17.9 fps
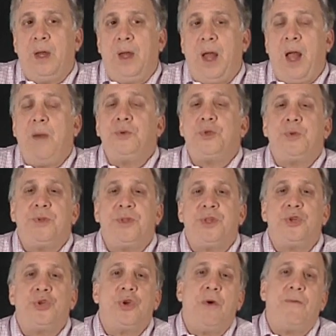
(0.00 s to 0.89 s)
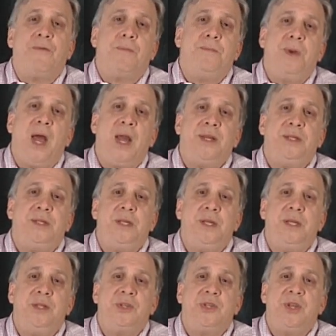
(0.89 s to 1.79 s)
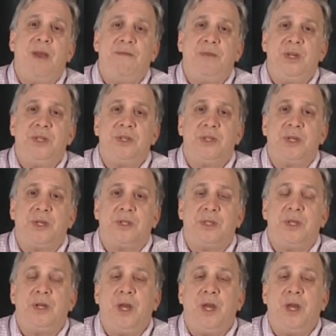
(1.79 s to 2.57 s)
I was with the show from 1976 to